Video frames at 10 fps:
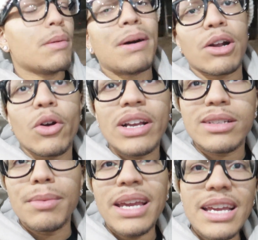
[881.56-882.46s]
about to go get some
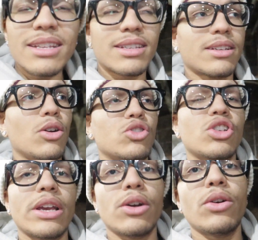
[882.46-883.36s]
eats, go
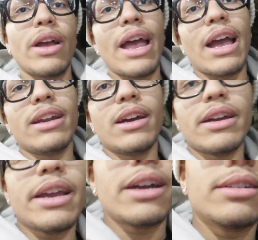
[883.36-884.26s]
chill, and
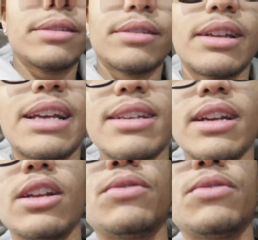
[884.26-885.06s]
yeah, that's the end of this